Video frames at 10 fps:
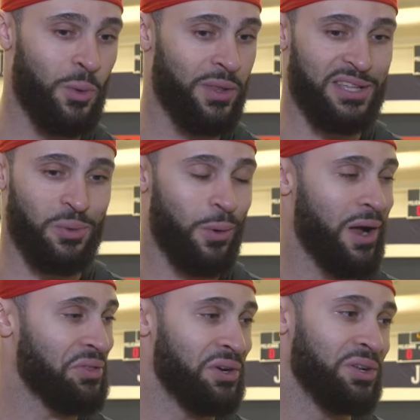that's what
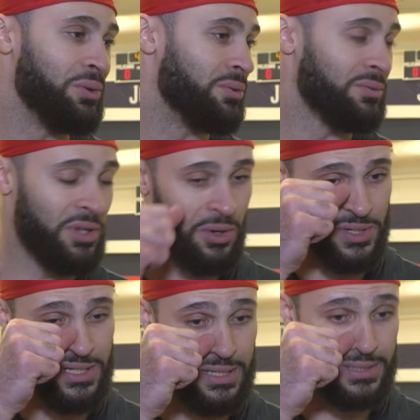we're out there to do. You know,
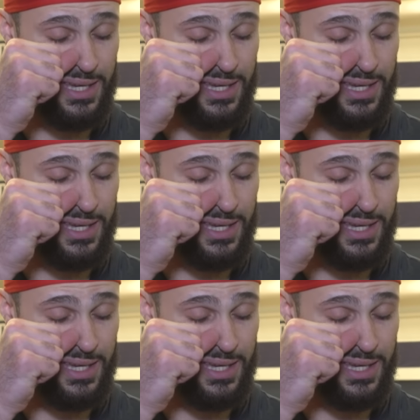is